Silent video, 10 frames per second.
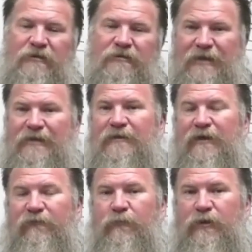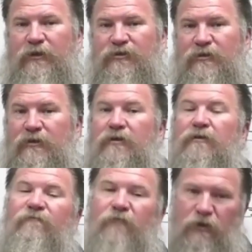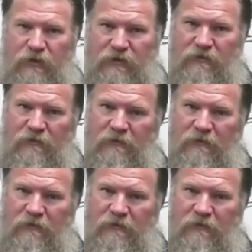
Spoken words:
take that information and convert it